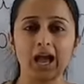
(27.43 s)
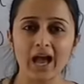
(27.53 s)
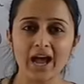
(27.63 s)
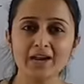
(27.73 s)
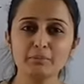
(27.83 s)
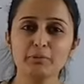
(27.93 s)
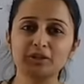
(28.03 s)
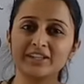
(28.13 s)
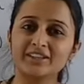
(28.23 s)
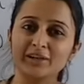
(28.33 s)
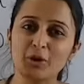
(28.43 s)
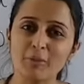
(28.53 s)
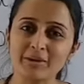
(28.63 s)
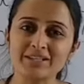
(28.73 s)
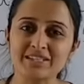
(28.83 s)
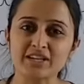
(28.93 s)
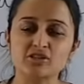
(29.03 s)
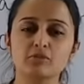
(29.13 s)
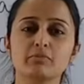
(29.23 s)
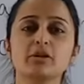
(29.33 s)
and put in the comment
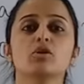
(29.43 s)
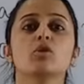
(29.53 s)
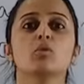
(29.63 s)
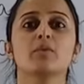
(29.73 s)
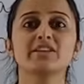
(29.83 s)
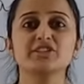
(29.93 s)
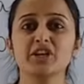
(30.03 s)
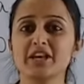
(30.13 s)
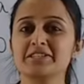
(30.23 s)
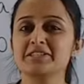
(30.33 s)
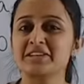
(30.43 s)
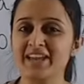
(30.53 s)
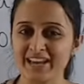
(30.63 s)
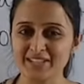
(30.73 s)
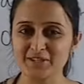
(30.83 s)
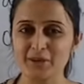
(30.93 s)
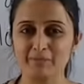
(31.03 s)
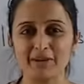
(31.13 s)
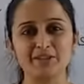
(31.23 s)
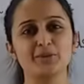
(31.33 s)
section below which is the next
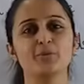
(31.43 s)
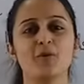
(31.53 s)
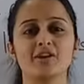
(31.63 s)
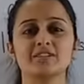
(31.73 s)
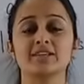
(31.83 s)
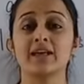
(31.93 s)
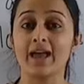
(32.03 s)
topic you want.